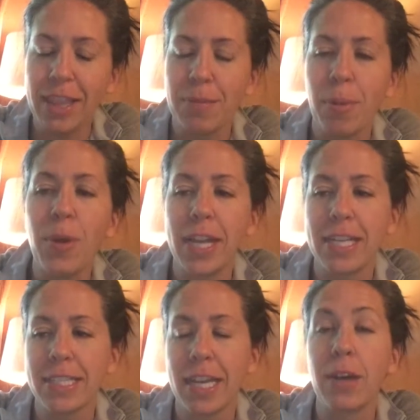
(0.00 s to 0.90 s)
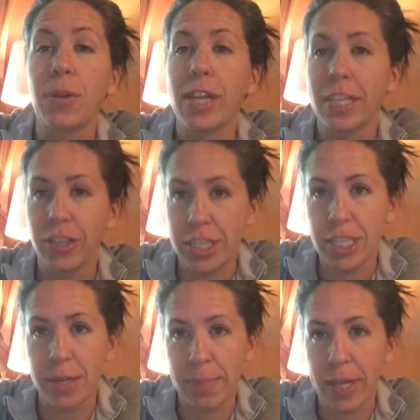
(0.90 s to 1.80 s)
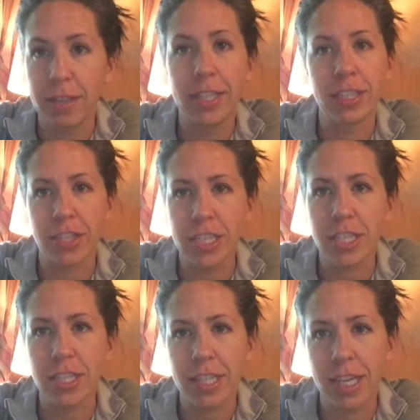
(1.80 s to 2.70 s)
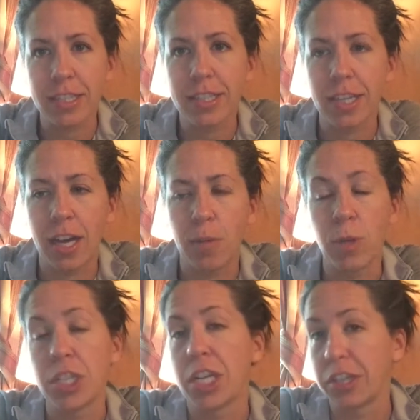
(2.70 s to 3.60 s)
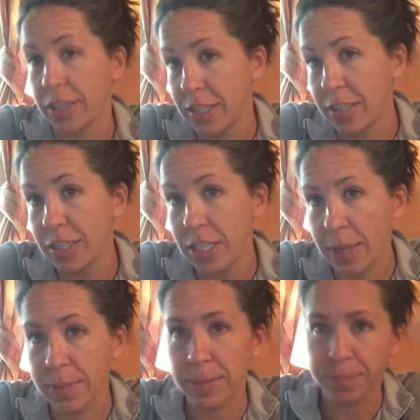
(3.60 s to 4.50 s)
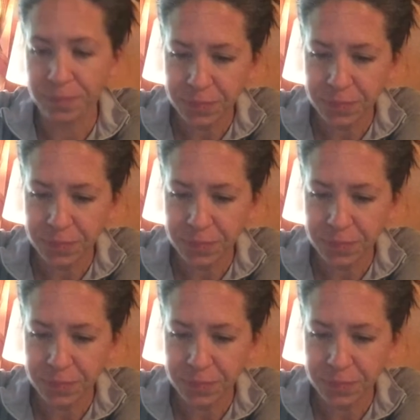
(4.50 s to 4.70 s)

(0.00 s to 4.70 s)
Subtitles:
the point is it will increase your bill, increase your sales, which increases your tips.